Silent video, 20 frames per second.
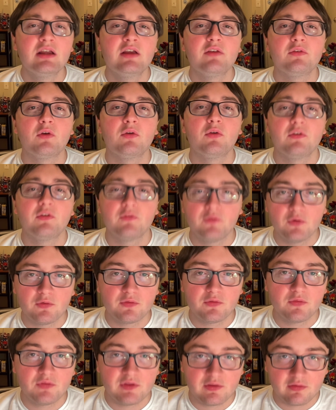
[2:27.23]
So the
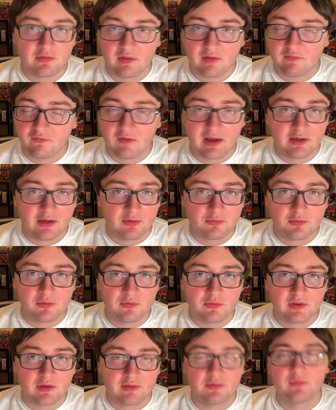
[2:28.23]
first of these final two
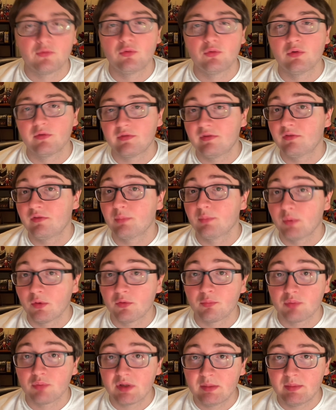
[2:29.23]
sets, of course, these are
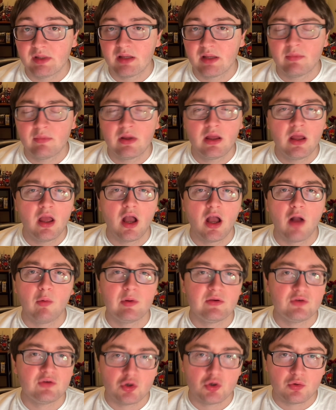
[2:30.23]
both premium. Uh,
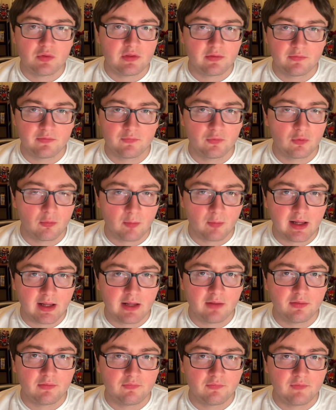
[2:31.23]
we knew this for a
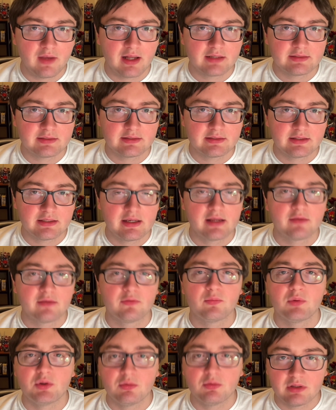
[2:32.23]
while, the fact that the
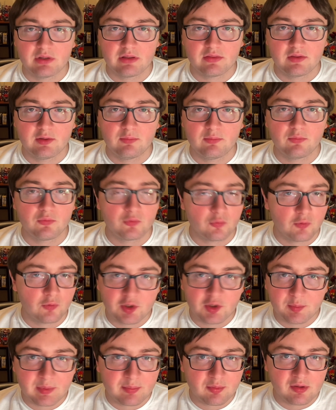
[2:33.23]
next Ryuki thing was
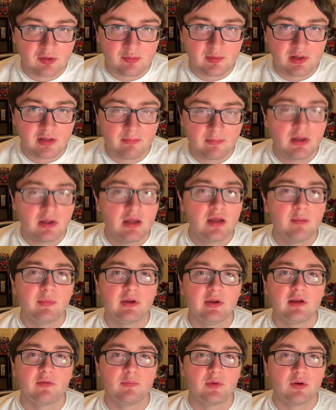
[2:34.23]
going to be premium,
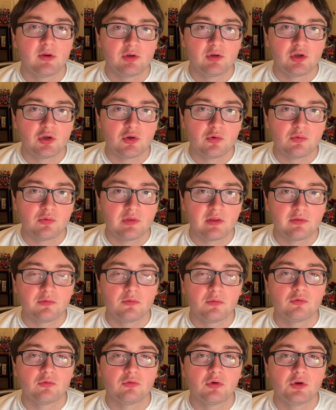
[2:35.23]
because we already knew that
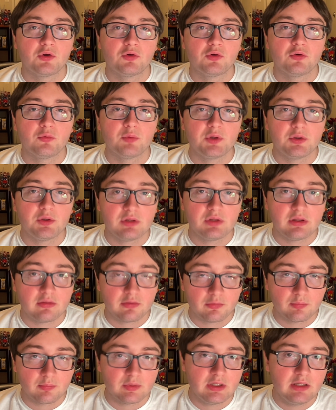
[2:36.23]
SODO Chronicle Ryuki
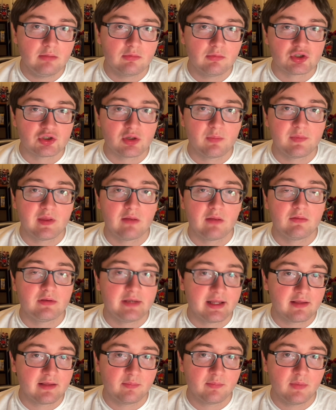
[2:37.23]
3, which comes out
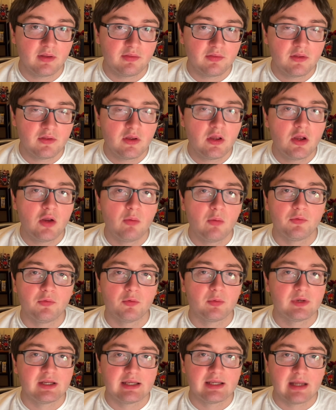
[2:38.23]
next month, was
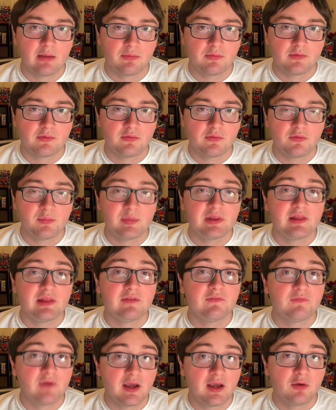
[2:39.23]
already announced to be the
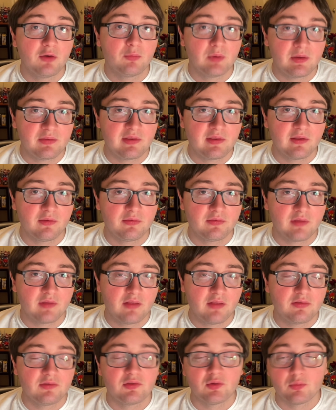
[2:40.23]
final retail
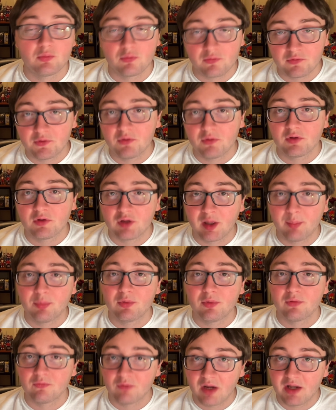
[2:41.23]
set, and there were still a
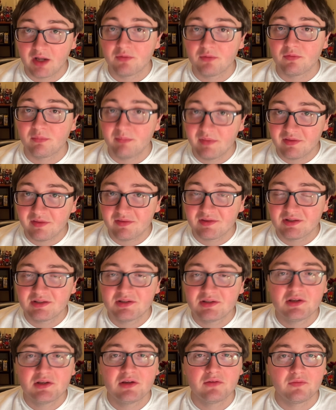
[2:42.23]
couple of riders missing
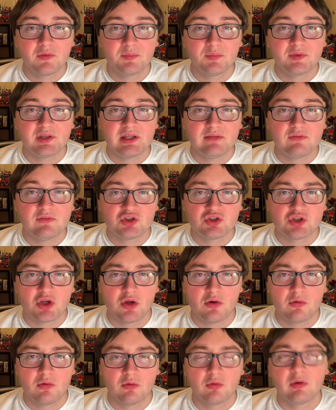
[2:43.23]
from the TV
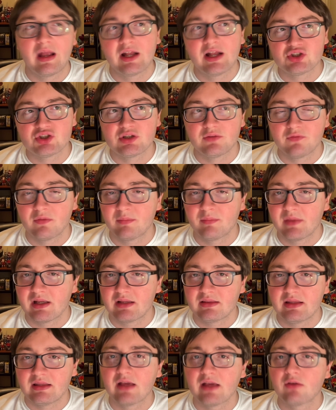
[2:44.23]
show or actually from
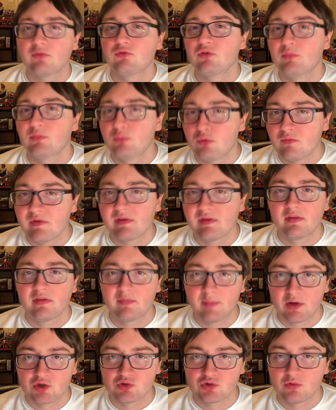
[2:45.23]
like the extra movies and
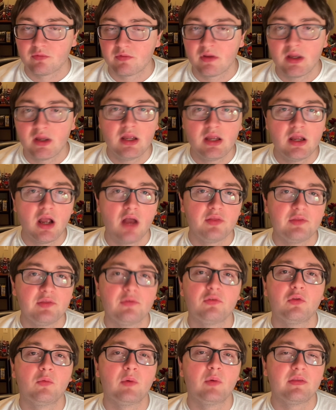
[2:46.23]
specials. Uh, these
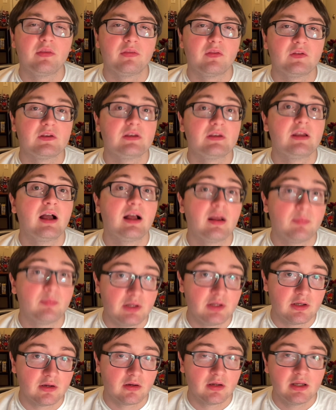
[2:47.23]
are the ones that did not
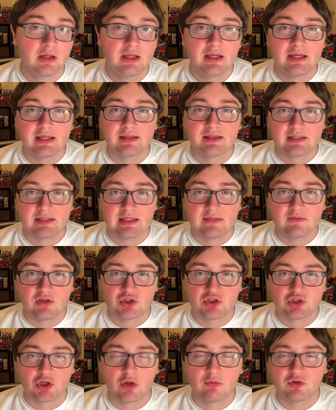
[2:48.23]
appear in the TV
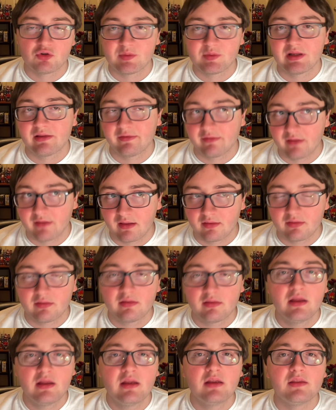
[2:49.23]
show, which makes sense.